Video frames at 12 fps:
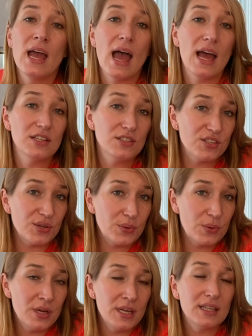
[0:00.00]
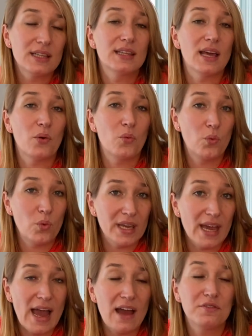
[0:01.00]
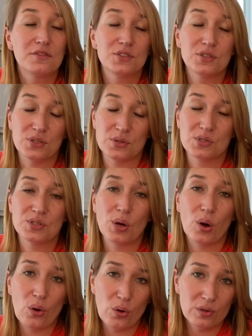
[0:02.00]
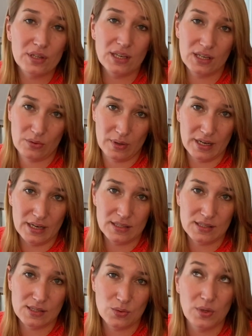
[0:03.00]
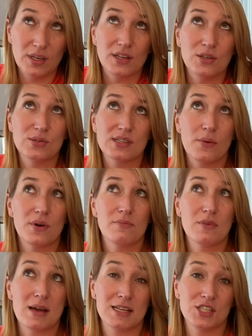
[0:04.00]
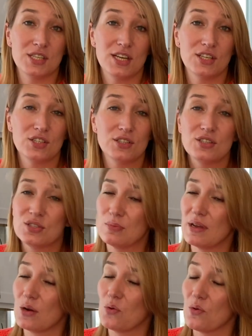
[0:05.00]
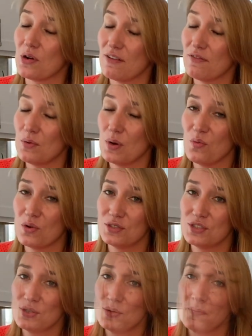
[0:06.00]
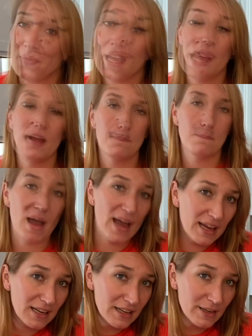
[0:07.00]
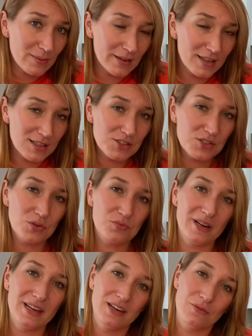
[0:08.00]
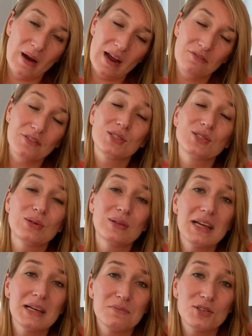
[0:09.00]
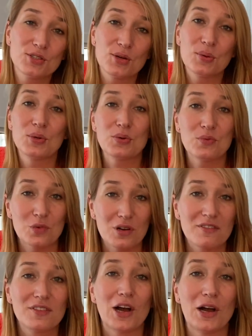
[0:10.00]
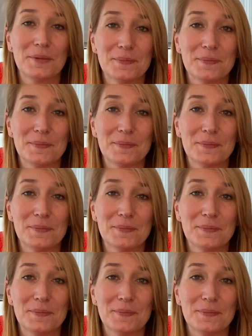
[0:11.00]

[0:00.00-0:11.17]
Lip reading: And two, that we have to use all the ingredients. We can use our imagination to make whatever we want to. My ingredients already arrived, so let me show you what I've got.